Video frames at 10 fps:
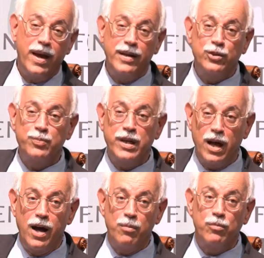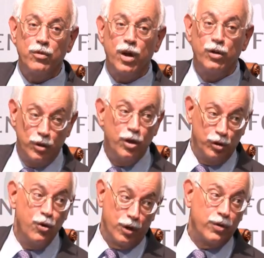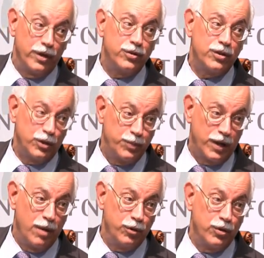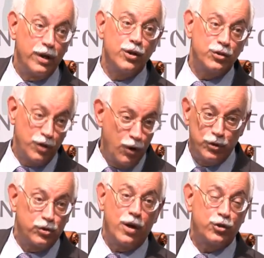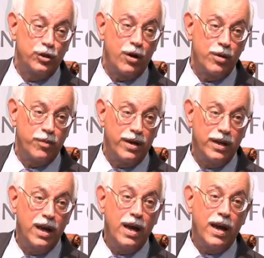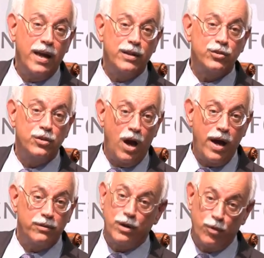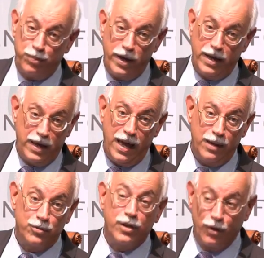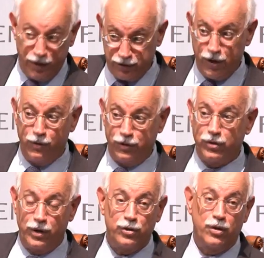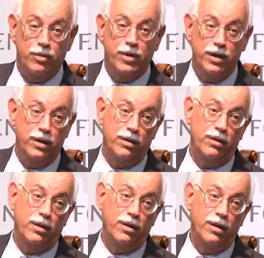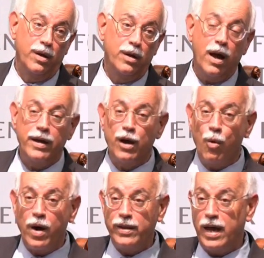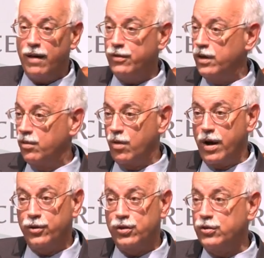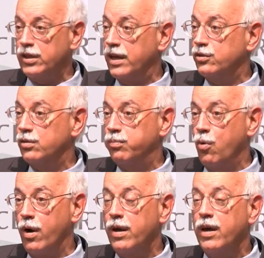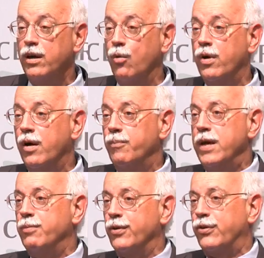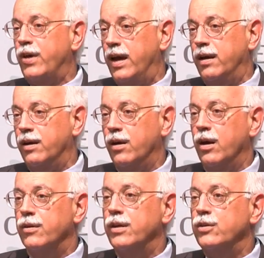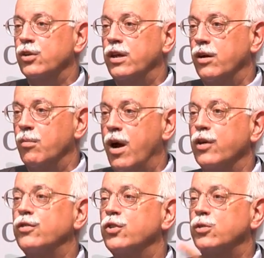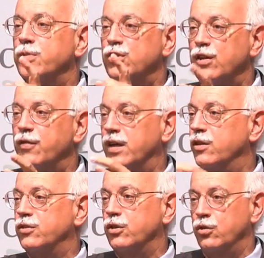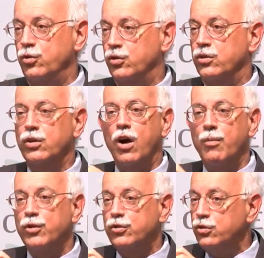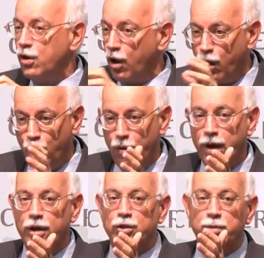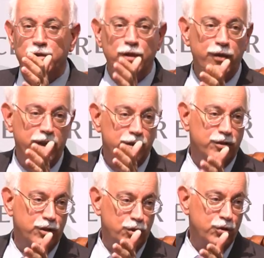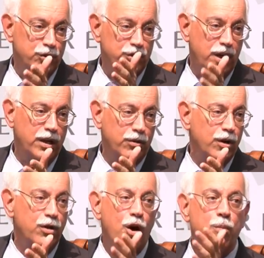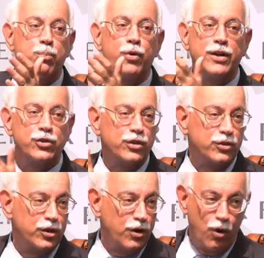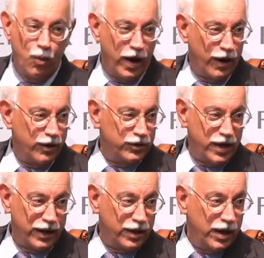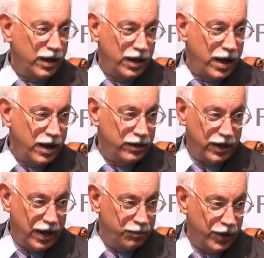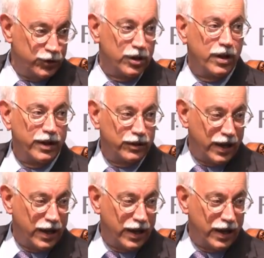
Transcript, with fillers: and it's become uh, ludicrous. It's become there is no discretionary money, and it's not that we're playing games. There is no discretionary money. Now I know why they have the earmarks just to get support. You know, people think these are earmarks for specific institutions. There are almost no specific institutions getting here. There are no bridges to nowhere in tech in a, in the A budget like